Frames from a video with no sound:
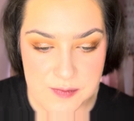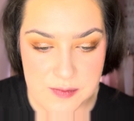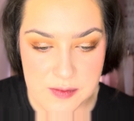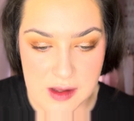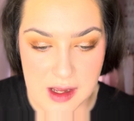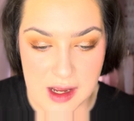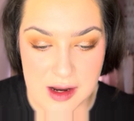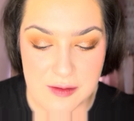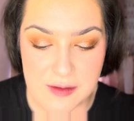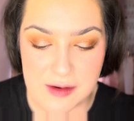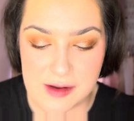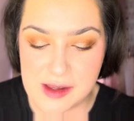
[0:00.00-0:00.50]

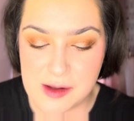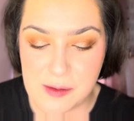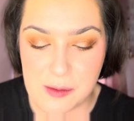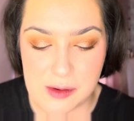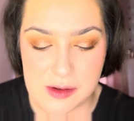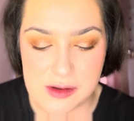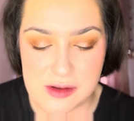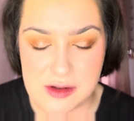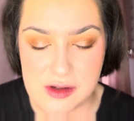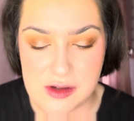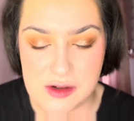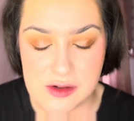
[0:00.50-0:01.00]
I really
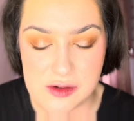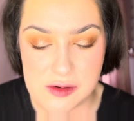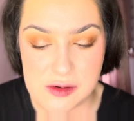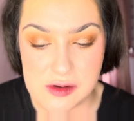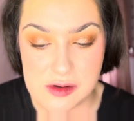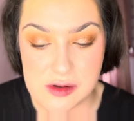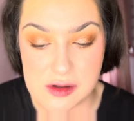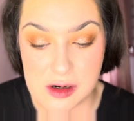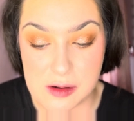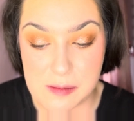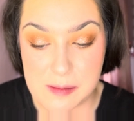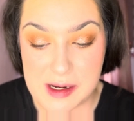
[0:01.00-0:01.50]
want to
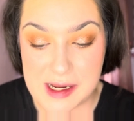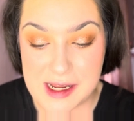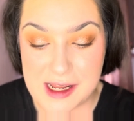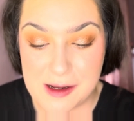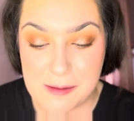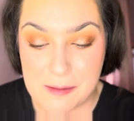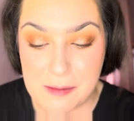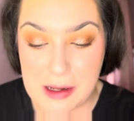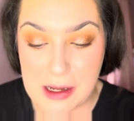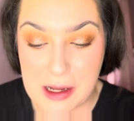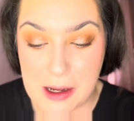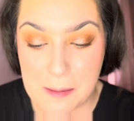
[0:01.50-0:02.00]
start making
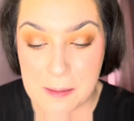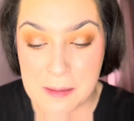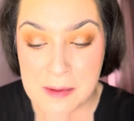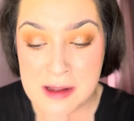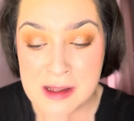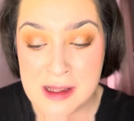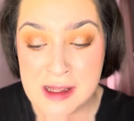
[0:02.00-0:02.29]
makeup